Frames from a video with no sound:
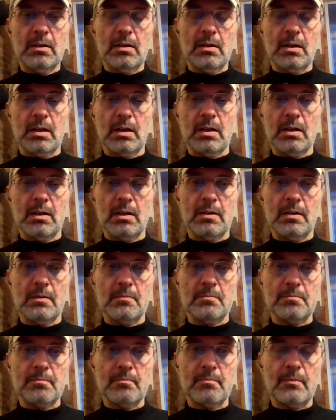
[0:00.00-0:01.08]
Um,
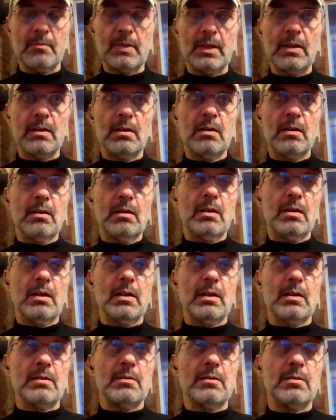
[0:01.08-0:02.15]

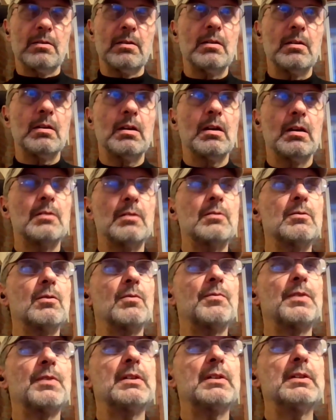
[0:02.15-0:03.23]
and I don't know if it
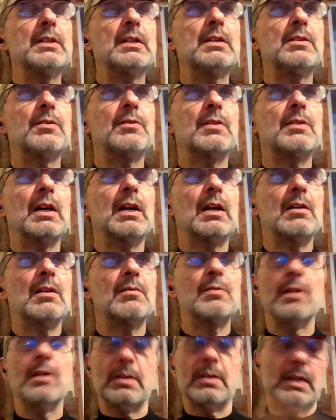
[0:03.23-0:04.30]
needs to have.
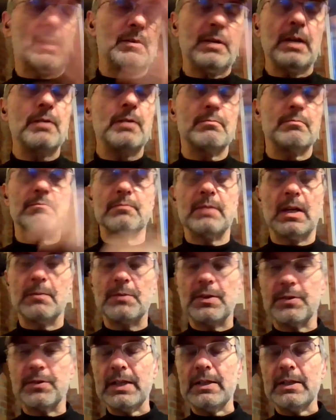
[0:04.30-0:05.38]
Okay, I'm just
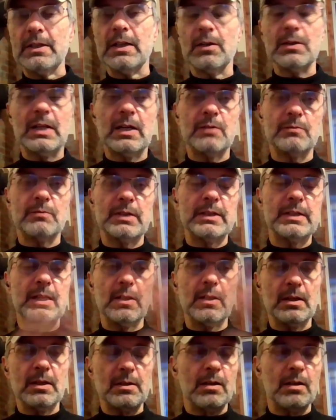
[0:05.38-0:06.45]
thinking out loud right
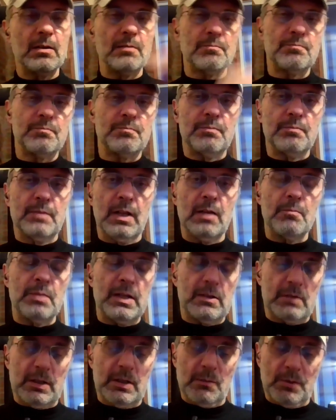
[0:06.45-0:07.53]
now. I'll play
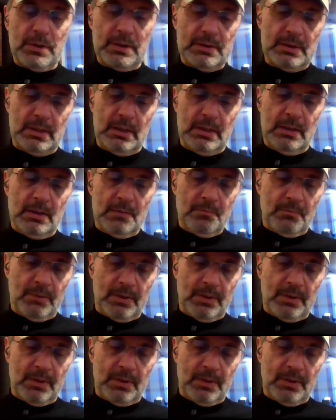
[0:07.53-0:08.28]
around with it and